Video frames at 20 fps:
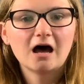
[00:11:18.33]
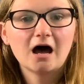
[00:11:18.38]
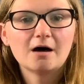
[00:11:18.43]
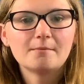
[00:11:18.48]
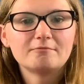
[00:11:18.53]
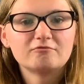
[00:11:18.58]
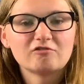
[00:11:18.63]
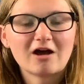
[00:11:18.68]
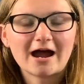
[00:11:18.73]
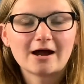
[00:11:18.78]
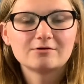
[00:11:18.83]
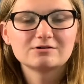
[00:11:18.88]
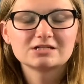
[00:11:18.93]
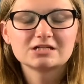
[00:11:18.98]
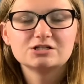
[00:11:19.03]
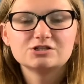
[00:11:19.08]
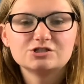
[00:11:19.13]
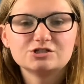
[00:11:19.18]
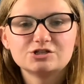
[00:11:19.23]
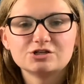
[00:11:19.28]
around
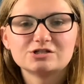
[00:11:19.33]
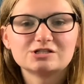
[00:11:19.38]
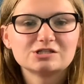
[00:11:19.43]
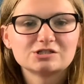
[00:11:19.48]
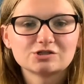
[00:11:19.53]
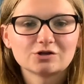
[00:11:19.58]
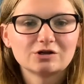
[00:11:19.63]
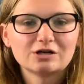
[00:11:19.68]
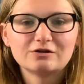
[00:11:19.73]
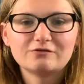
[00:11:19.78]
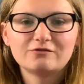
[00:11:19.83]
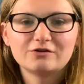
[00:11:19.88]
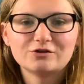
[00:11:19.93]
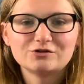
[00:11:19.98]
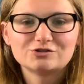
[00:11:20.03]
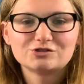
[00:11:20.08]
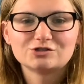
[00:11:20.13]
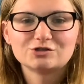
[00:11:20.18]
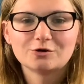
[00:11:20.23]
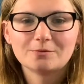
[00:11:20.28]
introducing solid
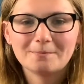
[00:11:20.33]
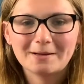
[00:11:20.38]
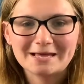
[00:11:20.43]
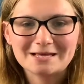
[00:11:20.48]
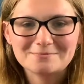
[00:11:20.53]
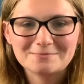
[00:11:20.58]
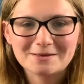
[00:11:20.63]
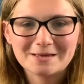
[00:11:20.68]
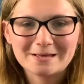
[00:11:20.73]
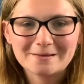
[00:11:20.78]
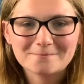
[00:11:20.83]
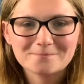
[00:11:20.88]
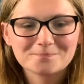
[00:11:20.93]
foods to your baby.